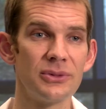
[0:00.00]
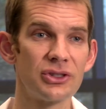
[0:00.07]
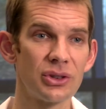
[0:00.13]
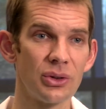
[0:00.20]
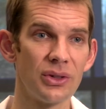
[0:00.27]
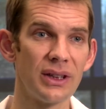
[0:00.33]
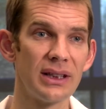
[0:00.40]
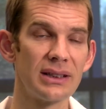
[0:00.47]
so
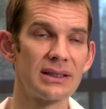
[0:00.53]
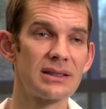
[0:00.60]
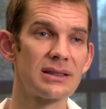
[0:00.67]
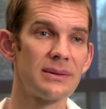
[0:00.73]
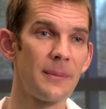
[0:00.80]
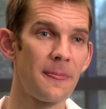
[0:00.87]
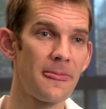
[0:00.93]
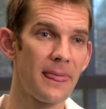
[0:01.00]
that
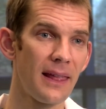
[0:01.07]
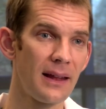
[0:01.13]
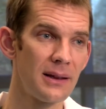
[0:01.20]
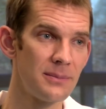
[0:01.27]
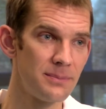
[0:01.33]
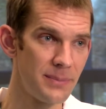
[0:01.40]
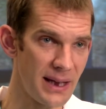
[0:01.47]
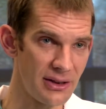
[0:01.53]

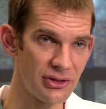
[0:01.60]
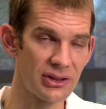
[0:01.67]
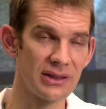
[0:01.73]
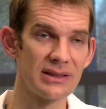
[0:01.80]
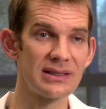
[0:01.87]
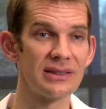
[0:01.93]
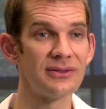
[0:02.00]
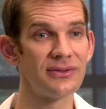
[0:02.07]

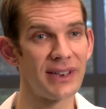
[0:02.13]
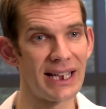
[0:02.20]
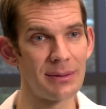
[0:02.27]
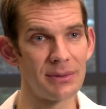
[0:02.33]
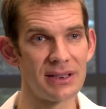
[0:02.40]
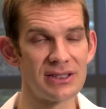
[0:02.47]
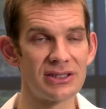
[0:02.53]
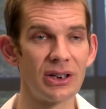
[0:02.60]
patients and
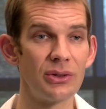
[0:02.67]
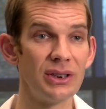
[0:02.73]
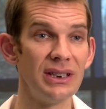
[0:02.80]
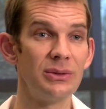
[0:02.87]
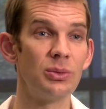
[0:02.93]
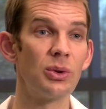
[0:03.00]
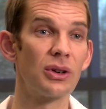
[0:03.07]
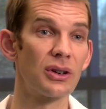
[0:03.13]
families don't need
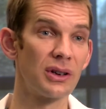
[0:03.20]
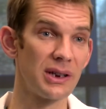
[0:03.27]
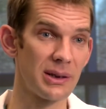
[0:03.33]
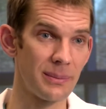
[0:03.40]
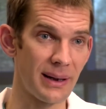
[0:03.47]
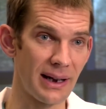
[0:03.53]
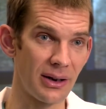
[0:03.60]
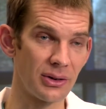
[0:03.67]
to worry
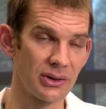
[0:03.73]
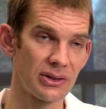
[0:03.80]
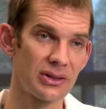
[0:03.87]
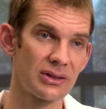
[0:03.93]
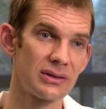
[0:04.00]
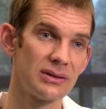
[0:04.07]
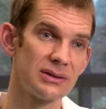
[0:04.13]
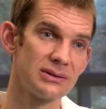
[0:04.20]
about
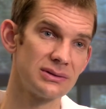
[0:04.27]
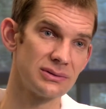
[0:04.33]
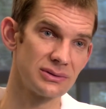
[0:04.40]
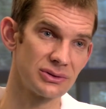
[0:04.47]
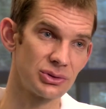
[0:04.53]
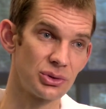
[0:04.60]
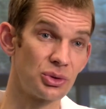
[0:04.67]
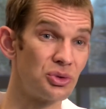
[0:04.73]

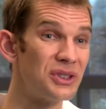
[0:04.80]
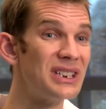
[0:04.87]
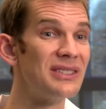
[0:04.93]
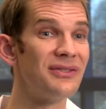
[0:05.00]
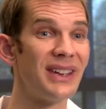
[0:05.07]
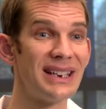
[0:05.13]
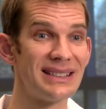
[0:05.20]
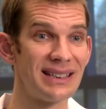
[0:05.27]
sort of
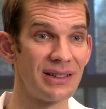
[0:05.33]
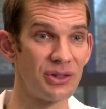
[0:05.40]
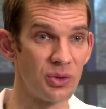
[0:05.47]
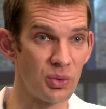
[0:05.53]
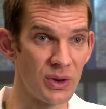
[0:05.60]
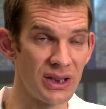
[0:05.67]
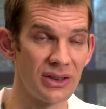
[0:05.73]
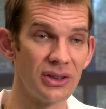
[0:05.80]
reinventing the
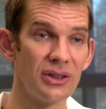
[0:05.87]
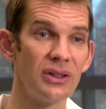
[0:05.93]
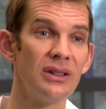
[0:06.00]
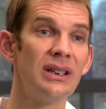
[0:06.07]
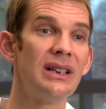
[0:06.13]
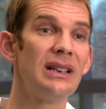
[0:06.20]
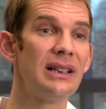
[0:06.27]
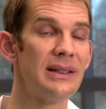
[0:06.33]
wheel
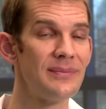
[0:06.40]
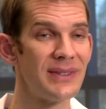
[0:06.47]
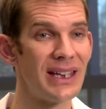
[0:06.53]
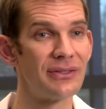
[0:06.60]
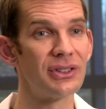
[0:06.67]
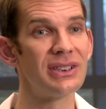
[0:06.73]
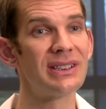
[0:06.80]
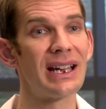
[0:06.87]

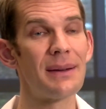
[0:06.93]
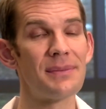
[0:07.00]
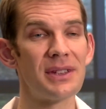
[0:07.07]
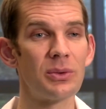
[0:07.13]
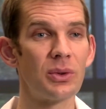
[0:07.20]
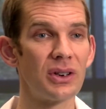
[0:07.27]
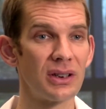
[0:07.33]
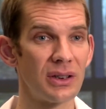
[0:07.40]
every time they
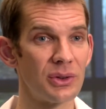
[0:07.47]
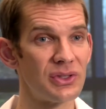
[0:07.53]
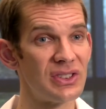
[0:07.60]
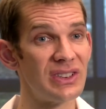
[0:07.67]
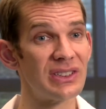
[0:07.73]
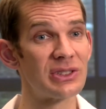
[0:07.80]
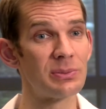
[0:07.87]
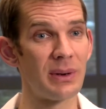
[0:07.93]
want to go
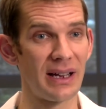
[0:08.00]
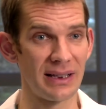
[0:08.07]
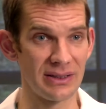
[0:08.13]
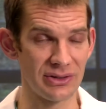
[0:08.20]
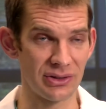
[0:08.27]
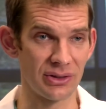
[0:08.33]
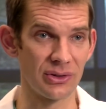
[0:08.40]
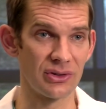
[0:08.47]
see a spine
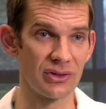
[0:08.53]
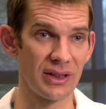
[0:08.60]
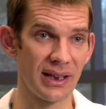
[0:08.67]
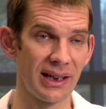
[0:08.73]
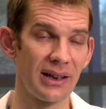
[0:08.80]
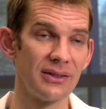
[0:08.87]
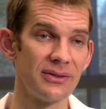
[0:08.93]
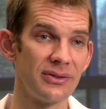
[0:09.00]
surgeon.
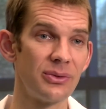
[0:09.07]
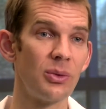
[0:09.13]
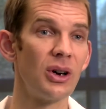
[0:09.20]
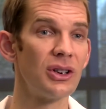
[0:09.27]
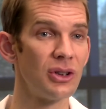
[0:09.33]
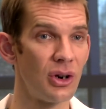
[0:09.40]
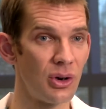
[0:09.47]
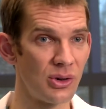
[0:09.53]
They have
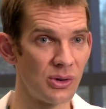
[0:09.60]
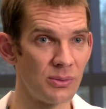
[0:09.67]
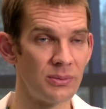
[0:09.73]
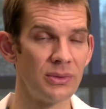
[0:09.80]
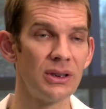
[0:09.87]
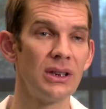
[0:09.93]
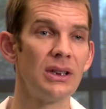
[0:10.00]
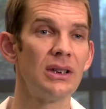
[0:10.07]
one home
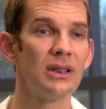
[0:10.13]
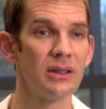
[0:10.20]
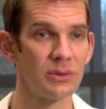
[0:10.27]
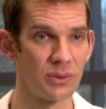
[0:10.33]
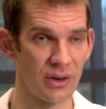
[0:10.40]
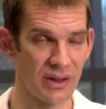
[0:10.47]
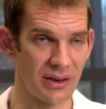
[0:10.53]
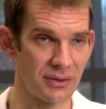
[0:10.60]

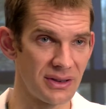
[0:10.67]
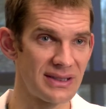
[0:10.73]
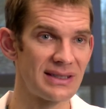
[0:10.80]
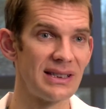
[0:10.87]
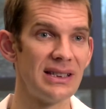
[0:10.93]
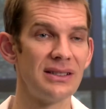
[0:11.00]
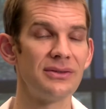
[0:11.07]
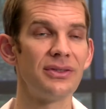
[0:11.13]
where they
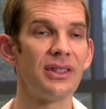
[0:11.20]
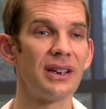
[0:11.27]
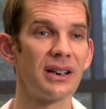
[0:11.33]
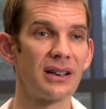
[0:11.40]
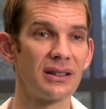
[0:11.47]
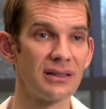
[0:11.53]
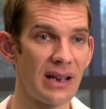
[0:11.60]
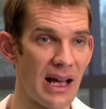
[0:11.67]
receive
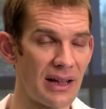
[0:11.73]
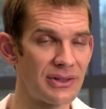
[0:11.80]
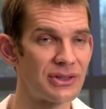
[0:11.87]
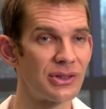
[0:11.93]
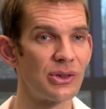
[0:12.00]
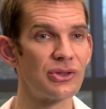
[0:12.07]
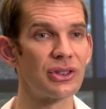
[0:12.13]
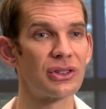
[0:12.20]
their
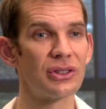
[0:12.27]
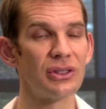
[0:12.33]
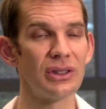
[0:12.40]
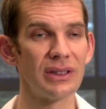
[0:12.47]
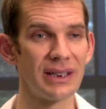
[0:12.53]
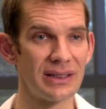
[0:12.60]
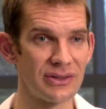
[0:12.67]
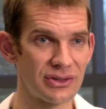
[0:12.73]

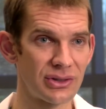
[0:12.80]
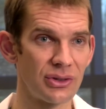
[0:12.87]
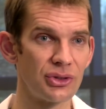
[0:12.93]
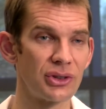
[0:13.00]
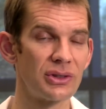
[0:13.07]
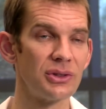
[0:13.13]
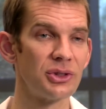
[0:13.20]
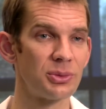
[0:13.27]
non-surgical and
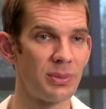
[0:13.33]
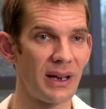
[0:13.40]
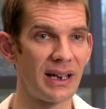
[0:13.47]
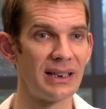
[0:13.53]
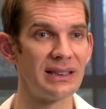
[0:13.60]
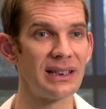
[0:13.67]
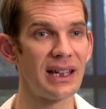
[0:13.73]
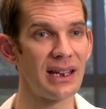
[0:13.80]
surgical
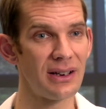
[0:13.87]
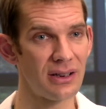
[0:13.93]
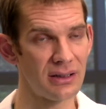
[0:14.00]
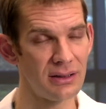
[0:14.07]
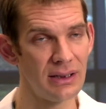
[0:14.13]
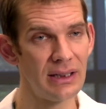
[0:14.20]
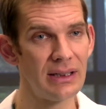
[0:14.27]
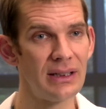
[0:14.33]
spine care,
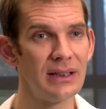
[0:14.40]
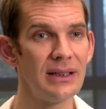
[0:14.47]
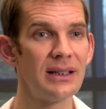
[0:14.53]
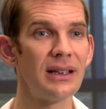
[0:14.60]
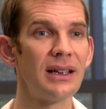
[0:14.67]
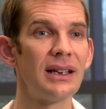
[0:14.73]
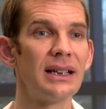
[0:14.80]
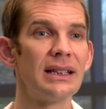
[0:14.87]

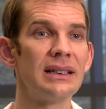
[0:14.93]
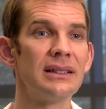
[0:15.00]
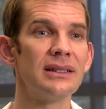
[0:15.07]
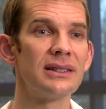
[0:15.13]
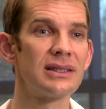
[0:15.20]
and